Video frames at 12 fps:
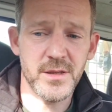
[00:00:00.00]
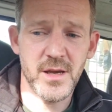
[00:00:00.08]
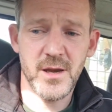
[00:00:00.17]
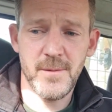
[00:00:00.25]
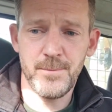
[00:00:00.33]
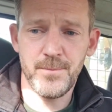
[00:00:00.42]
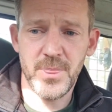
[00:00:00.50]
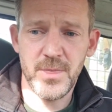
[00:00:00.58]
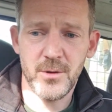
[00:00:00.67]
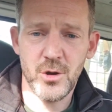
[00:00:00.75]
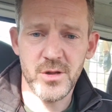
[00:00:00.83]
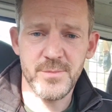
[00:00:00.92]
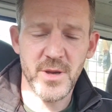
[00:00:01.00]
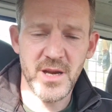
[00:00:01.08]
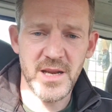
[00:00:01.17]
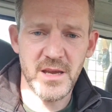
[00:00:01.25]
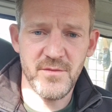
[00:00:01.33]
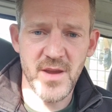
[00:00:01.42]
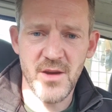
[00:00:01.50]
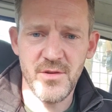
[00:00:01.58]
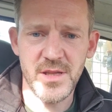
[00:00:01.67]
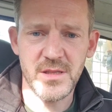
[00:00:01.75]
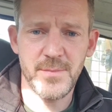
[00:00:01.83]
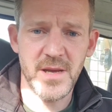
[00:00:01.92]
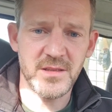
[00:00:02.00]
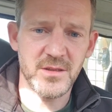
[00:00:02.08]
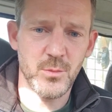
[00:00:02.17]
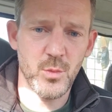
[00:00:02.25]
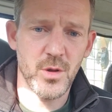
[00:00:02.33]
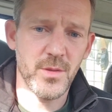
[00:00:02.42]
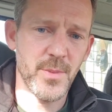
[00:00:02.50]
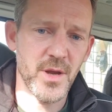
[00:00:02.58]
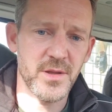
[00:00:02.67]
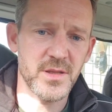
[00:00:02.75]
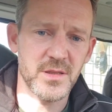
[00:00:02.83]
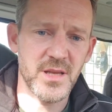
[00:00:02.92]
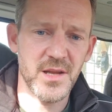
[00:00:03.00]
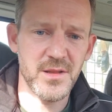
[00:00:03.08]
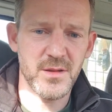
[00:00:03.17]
The cost per click varies depending on what the person does.